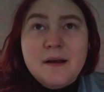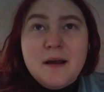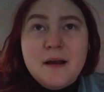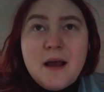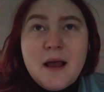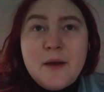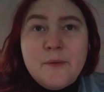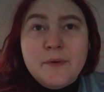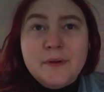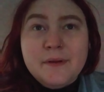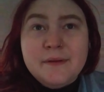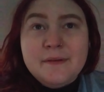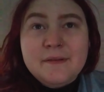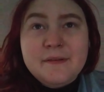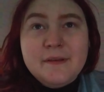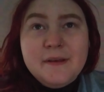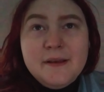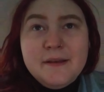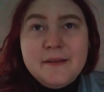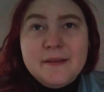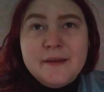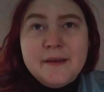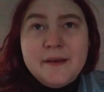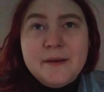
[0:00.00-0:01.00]
I would
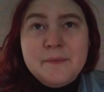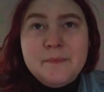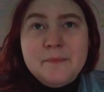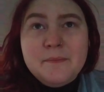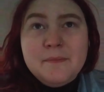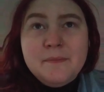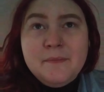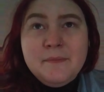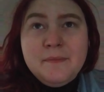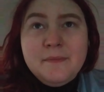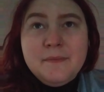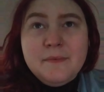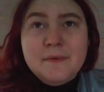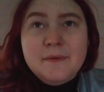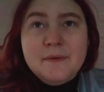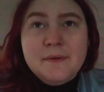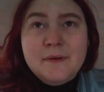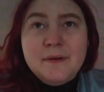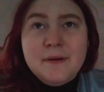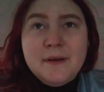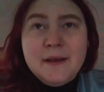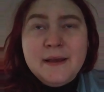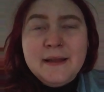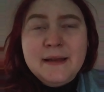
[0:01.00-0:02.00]
see them
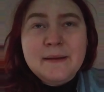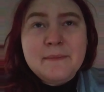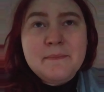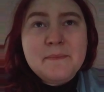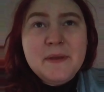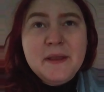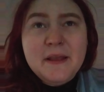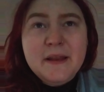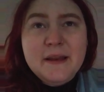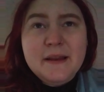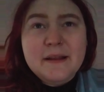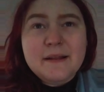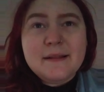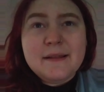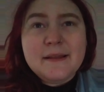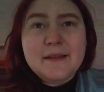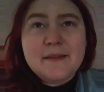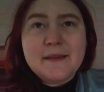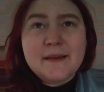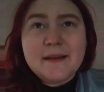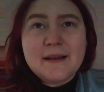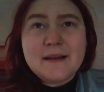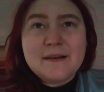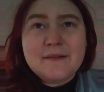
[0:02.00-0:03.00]
and immediately
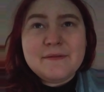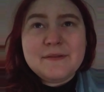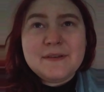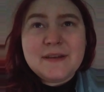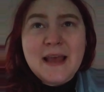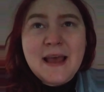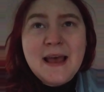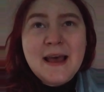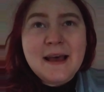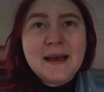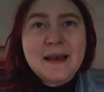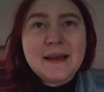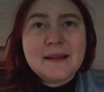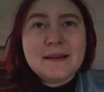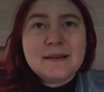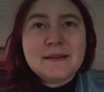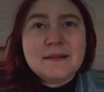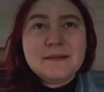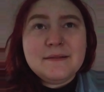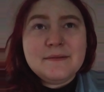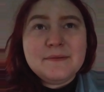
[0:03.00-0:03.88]
think of Dad.